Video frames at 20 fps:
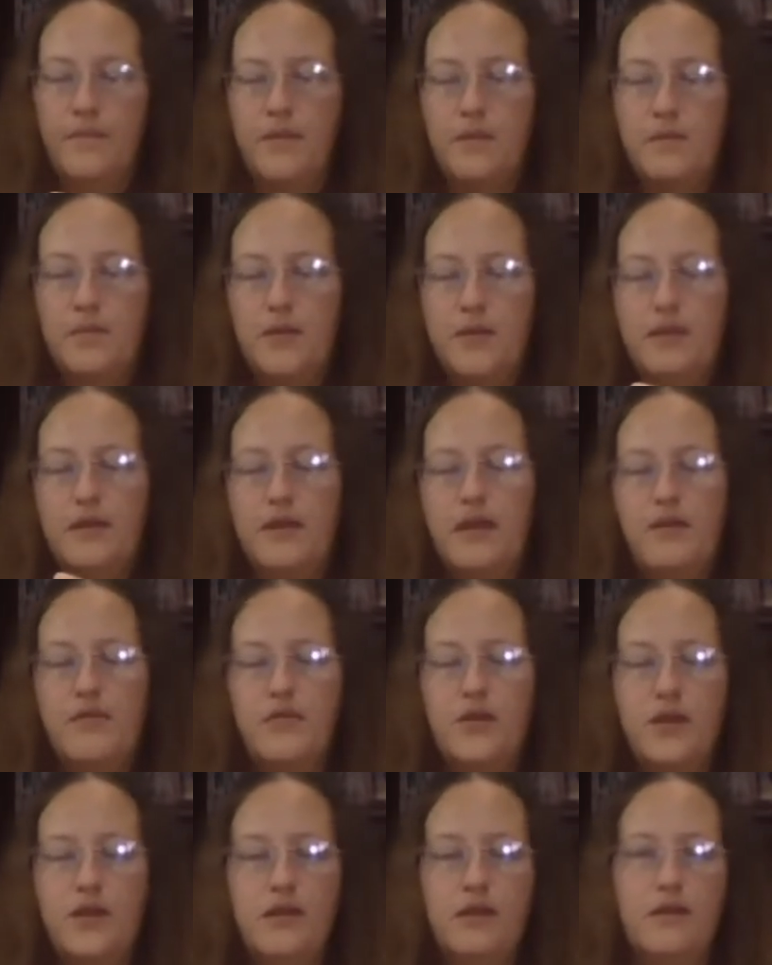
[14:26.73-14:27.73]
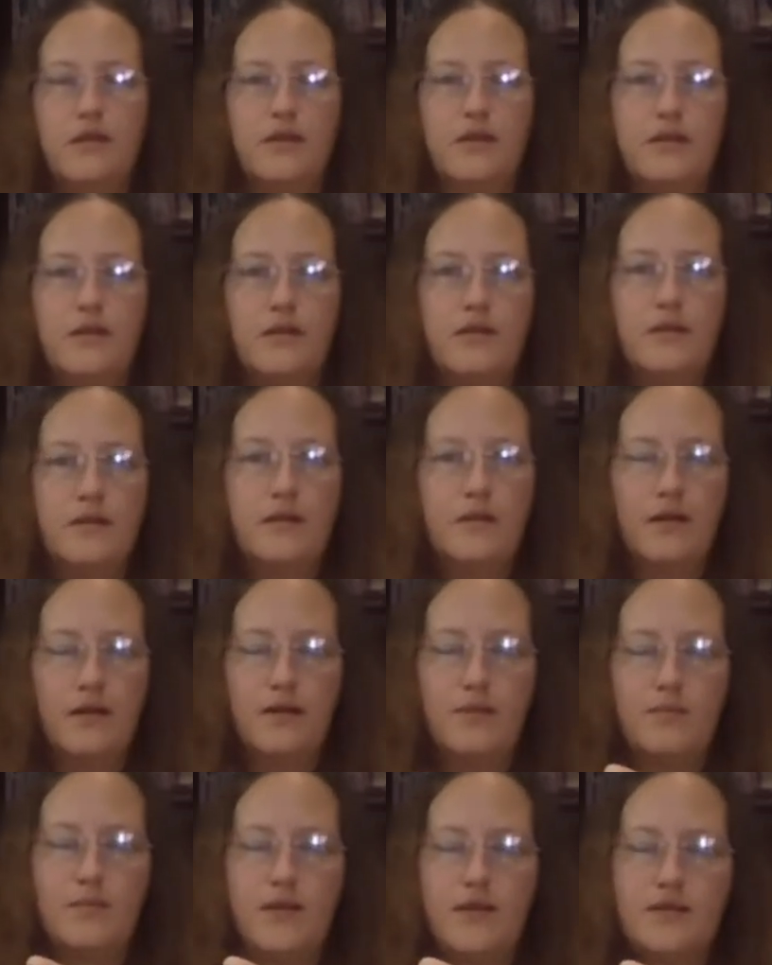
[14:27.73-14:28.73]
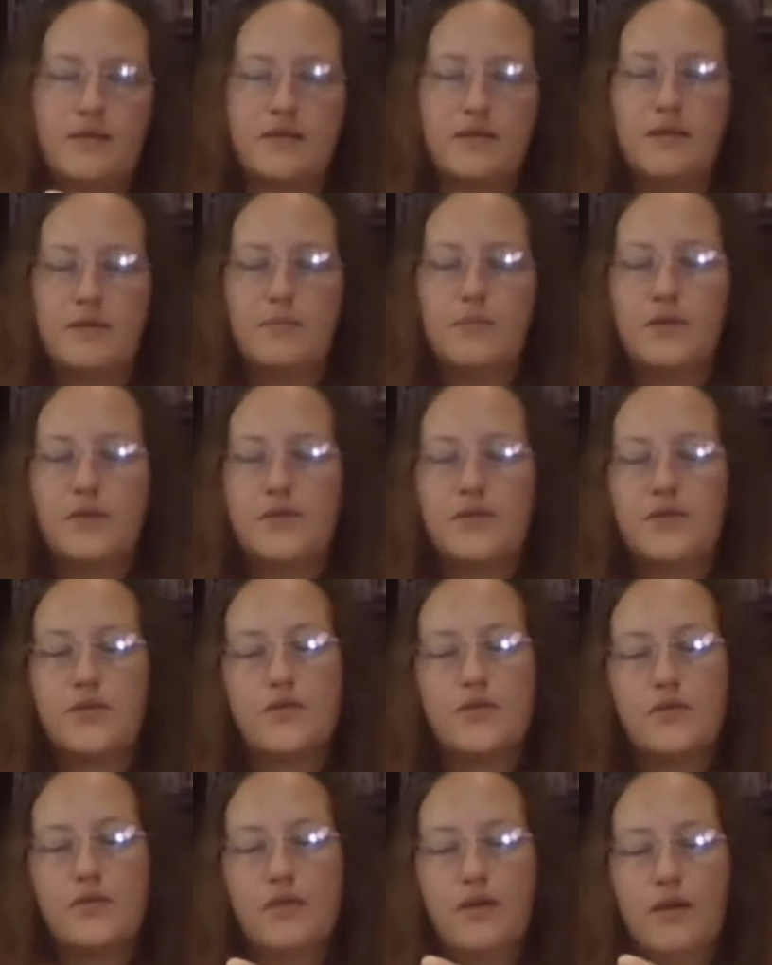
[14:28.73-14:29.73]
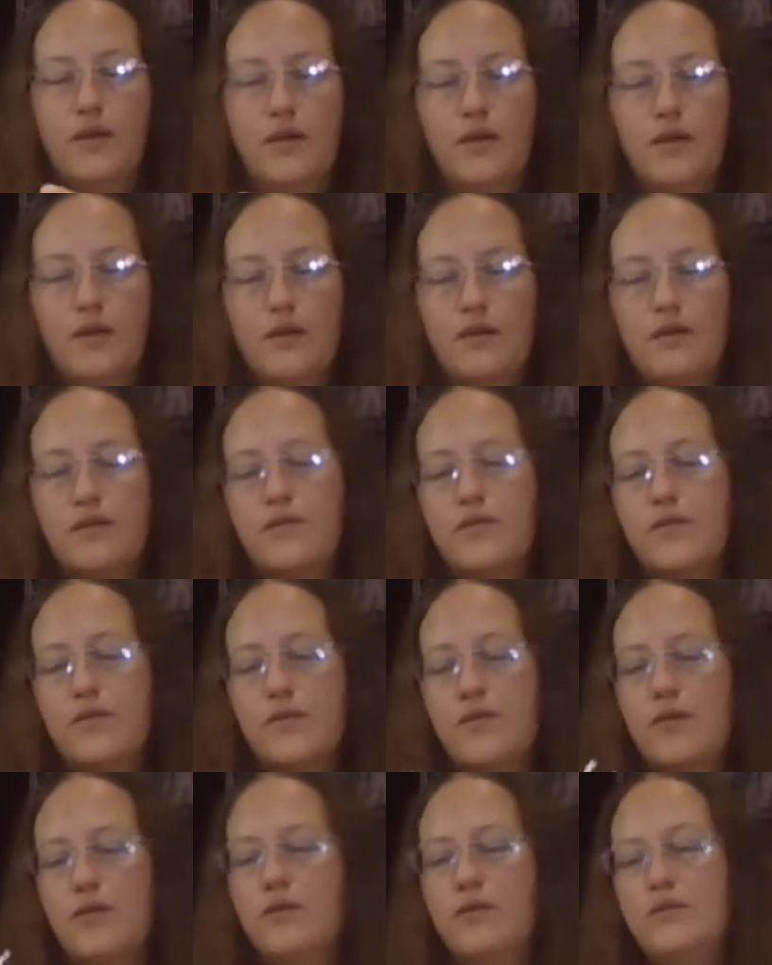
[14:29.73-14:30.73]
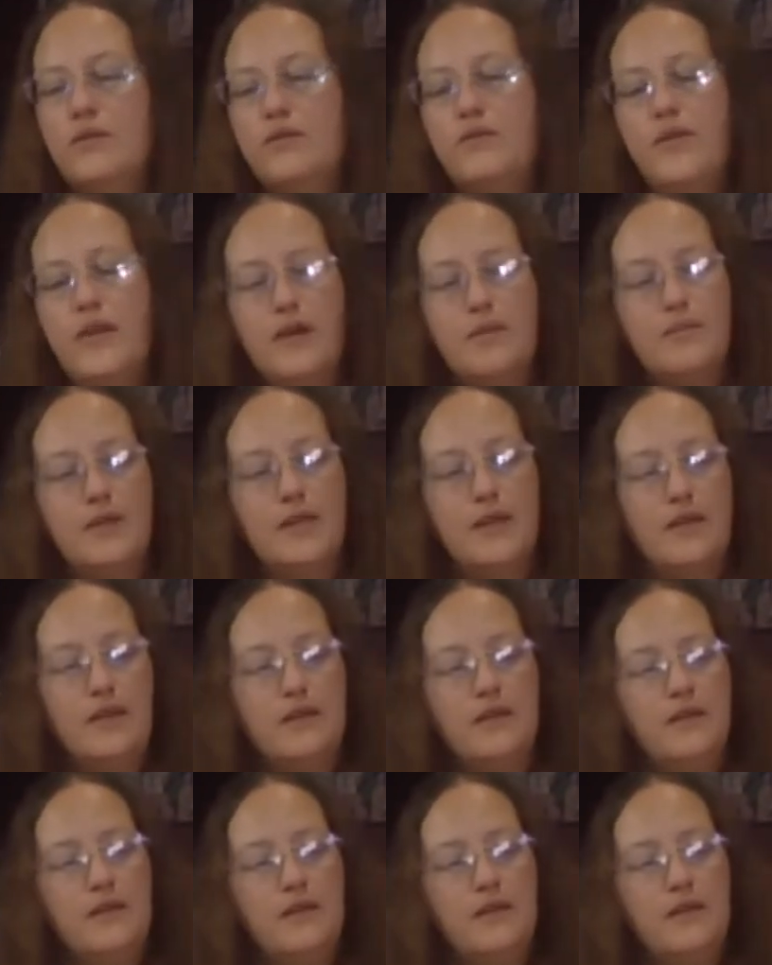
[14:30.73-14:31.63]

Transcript: but every year I make slippers for the whole family.